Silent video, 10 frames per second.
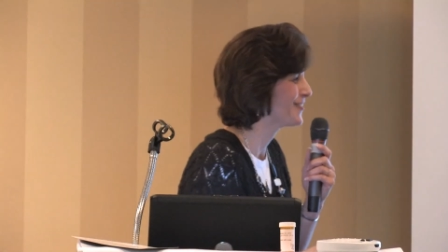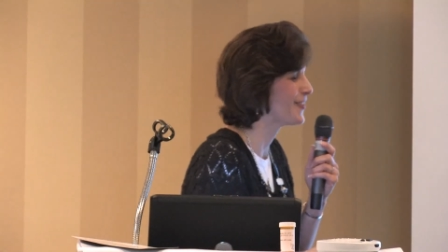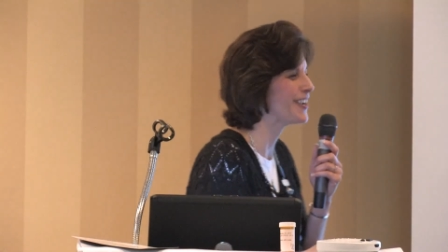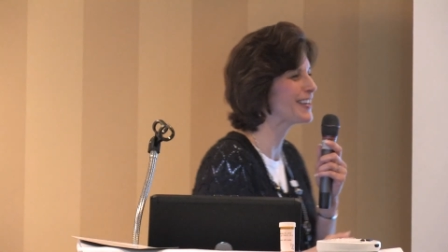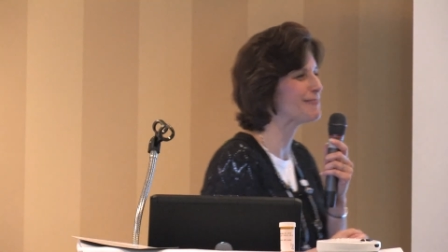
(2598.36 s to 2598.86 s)

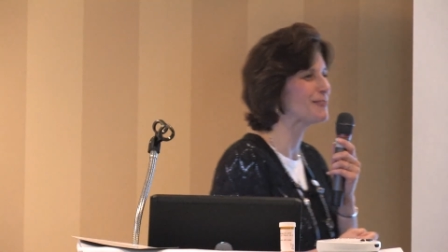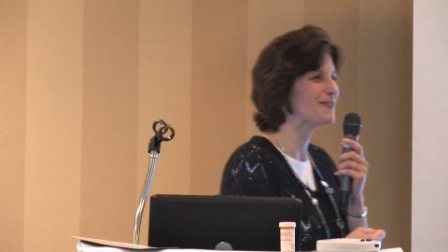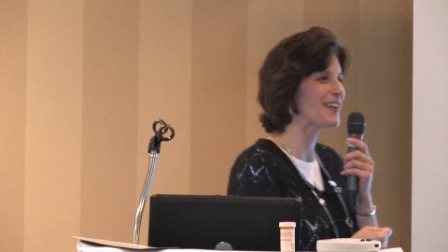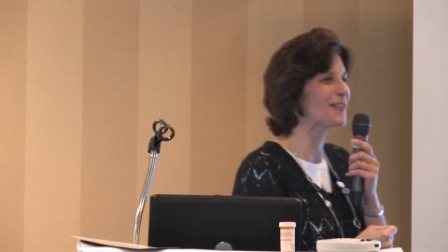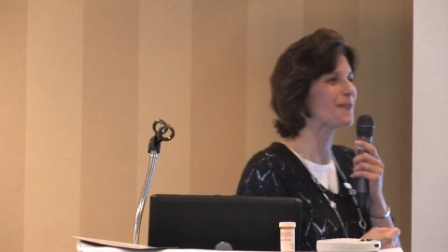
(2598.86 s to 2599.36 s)
Why don't I
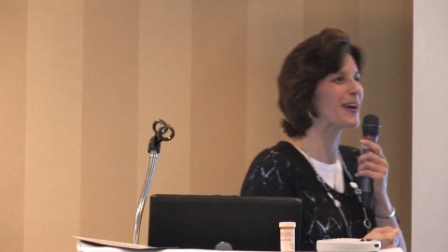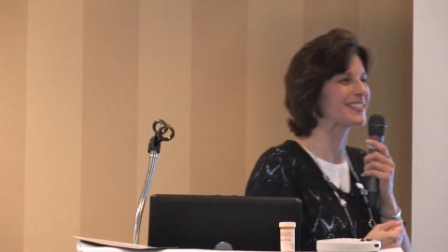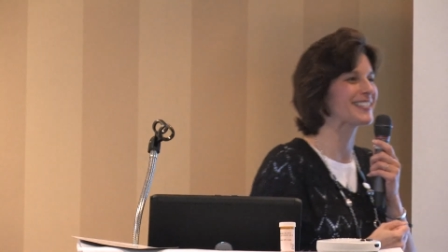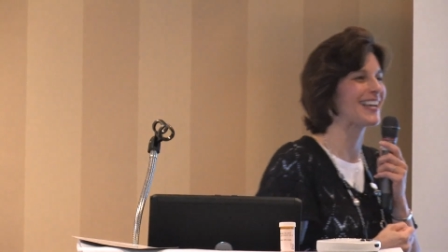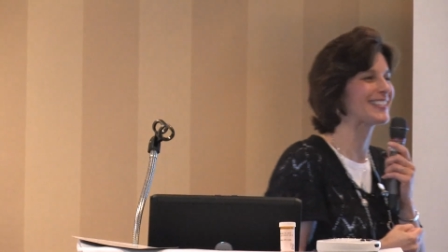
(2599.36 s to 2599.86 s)
move on the
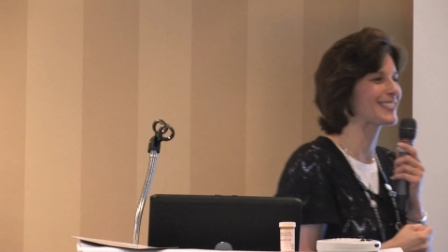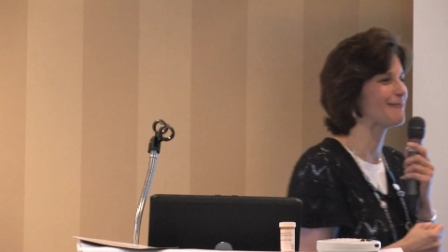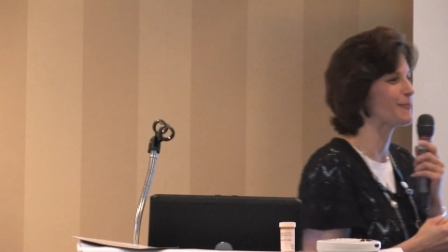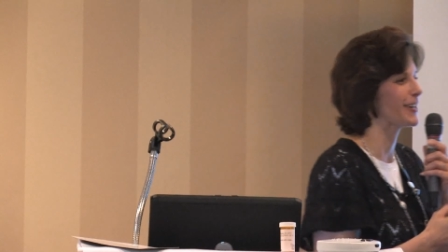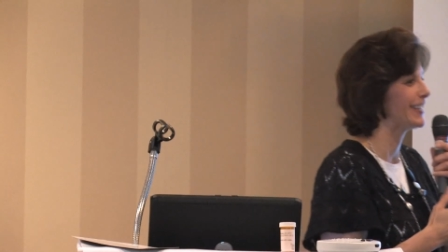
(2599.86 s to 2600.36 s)
west side
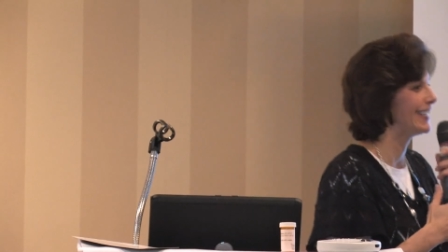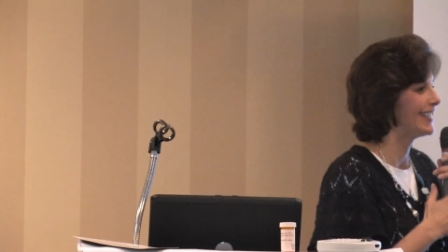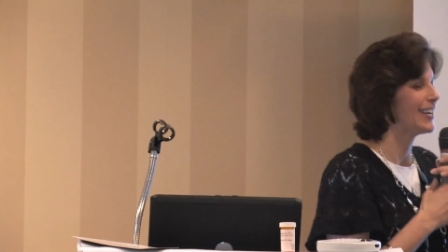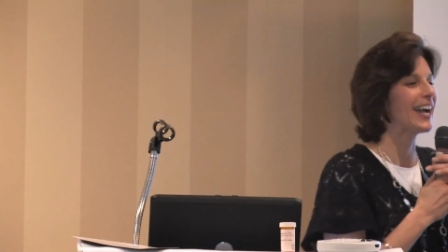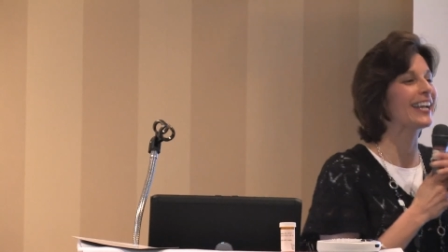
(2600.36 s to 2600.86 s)
somewhere?
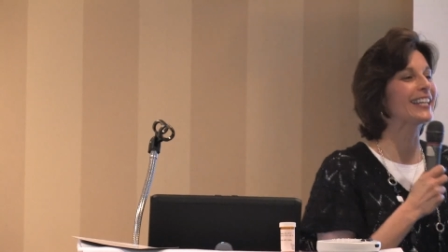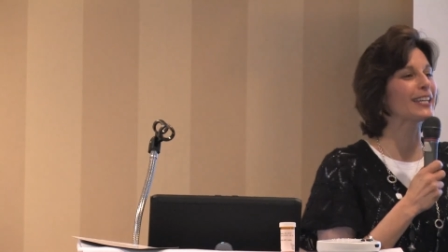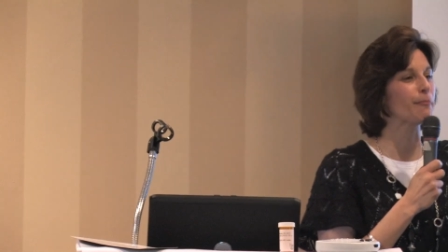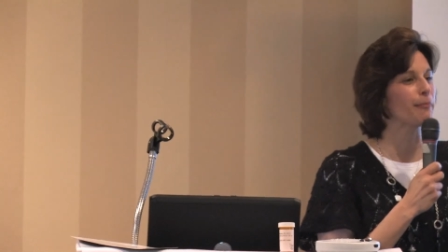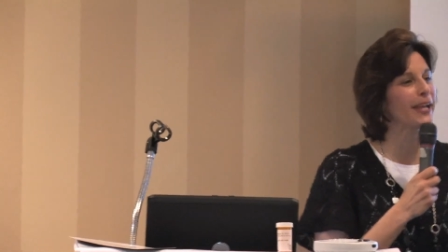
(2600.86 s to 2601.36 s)
I got to
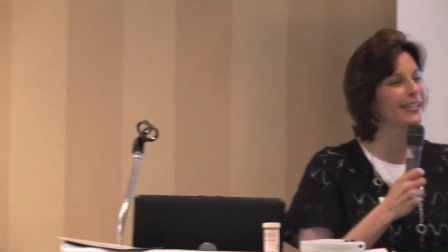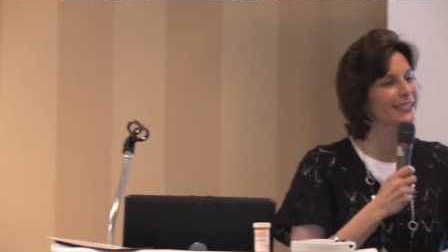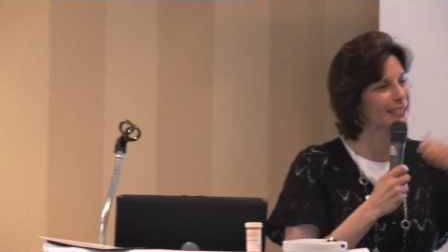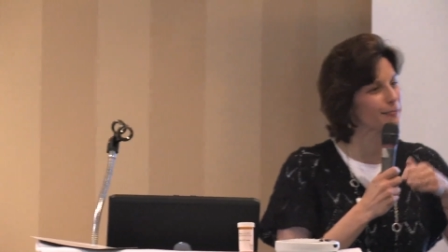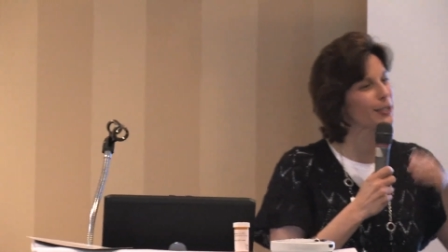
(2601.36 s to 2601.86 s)
get a bank
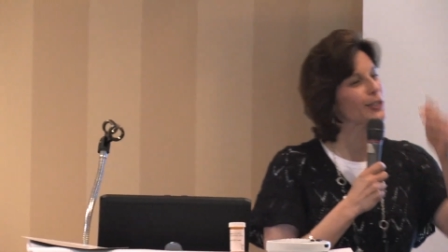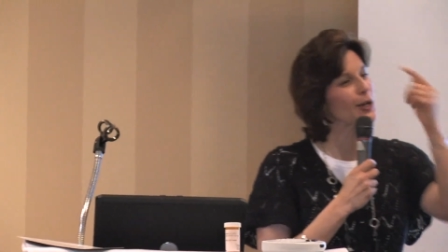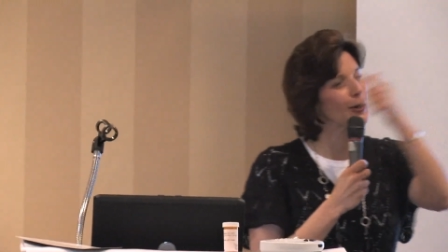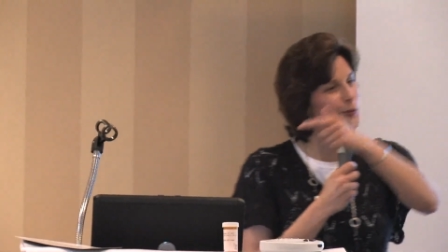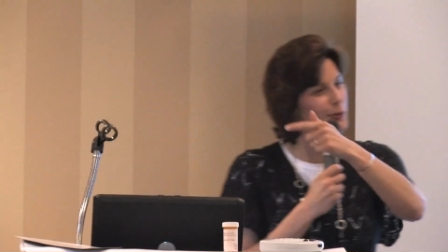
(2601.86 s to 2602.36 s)
to give me a
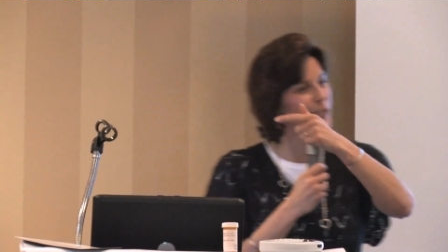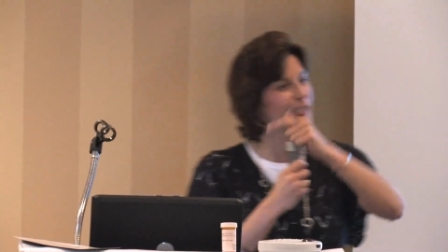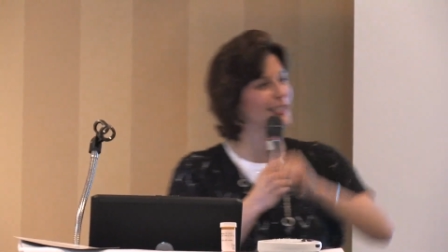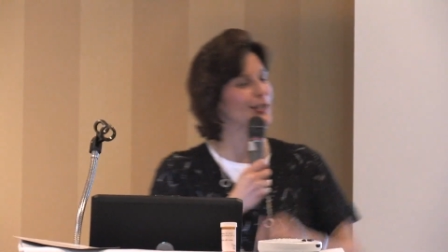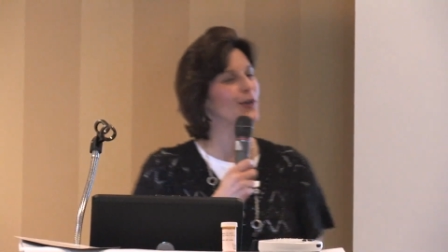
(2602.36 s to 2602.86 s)
loan so I
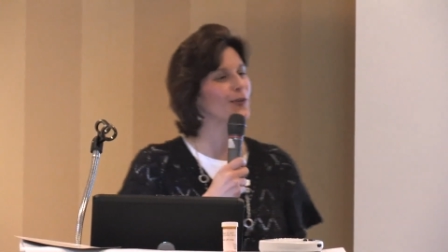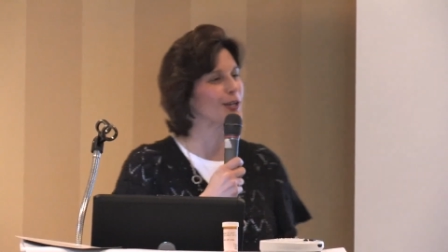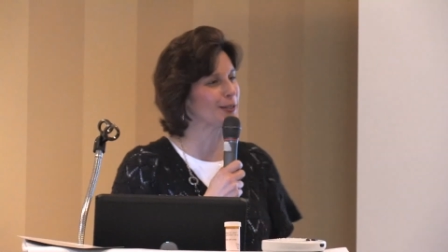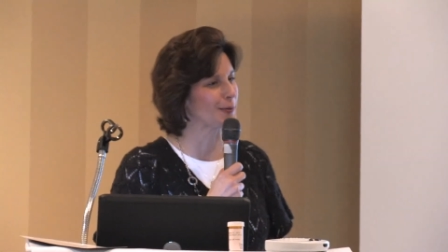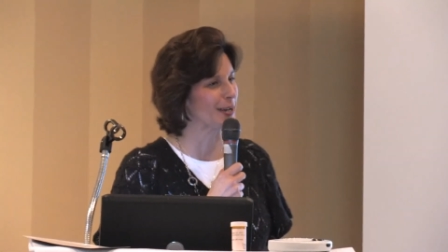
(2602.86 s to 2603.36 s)
can get over
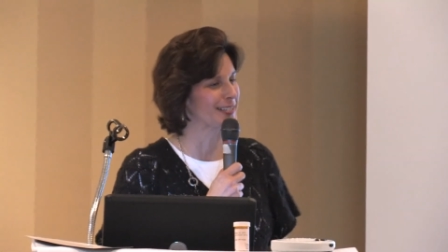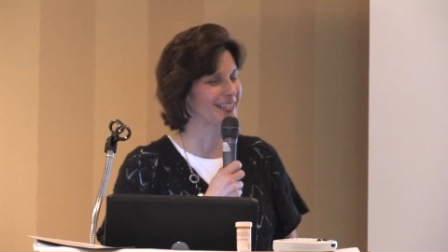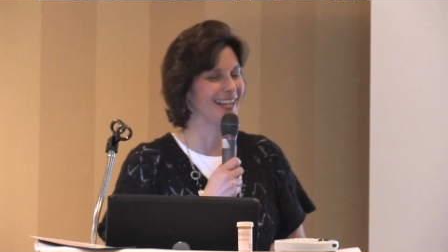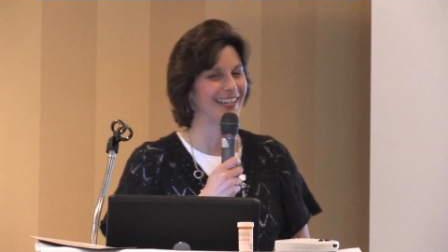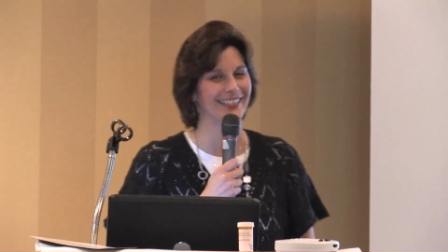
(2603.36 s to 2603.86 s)
on the west
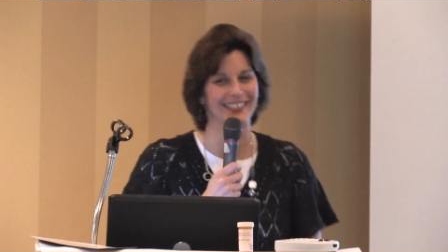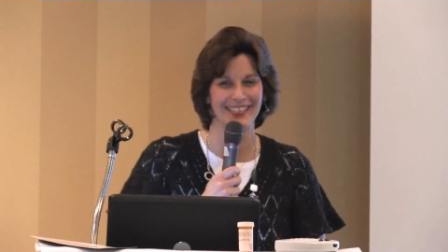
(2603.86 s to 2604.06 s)
side.